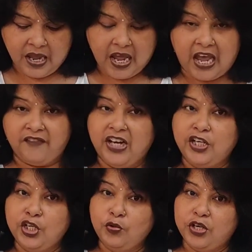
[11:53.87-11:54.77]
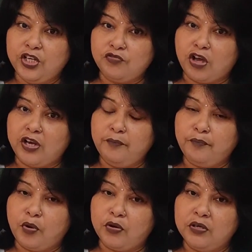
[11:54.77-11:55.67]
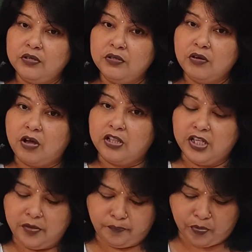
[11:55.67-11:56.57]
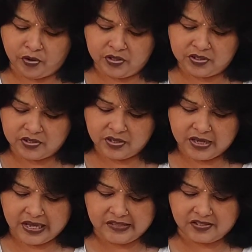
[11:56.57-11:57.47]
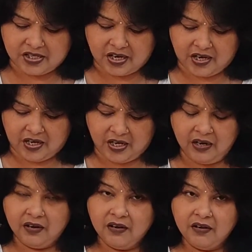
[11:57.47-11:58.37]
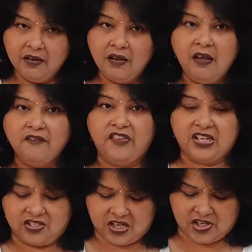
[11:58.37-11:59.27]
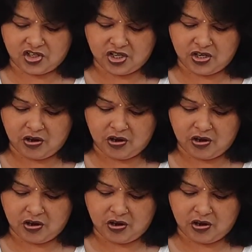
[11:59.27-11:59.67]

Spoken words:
Heavy duties were on the imports, and secondly, fixation